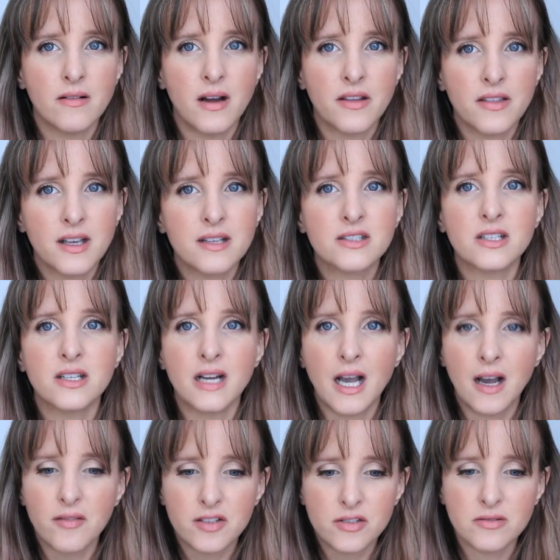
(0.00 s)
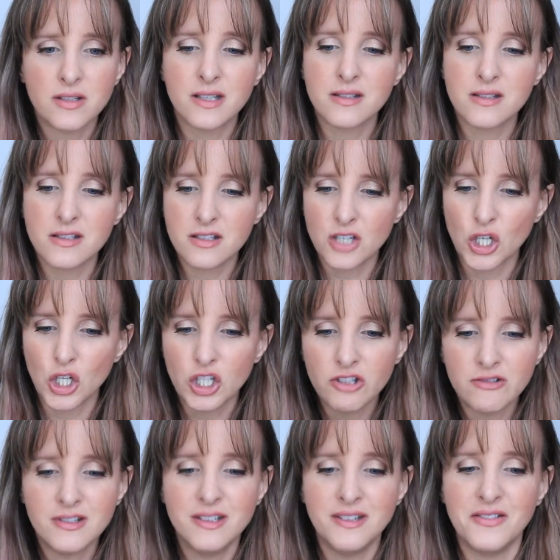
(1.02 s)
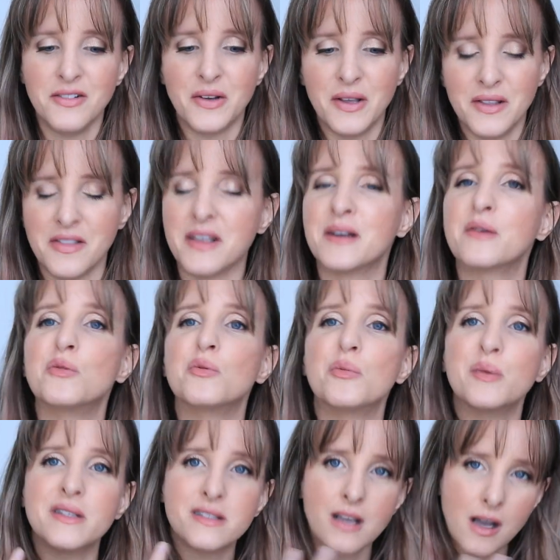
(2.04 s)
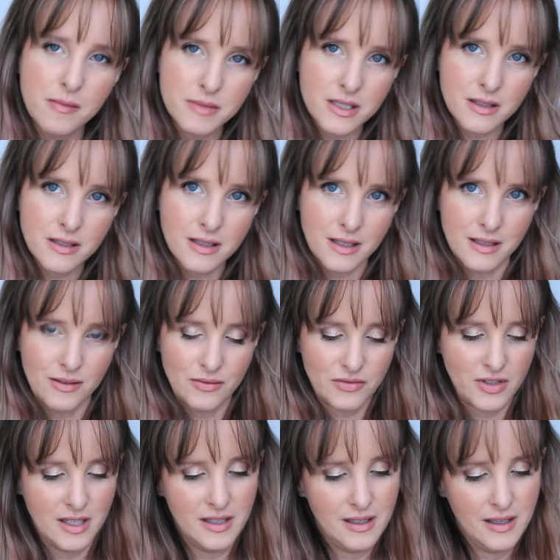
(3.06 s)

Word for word: it's gonna have its turn and then it will be time to leave.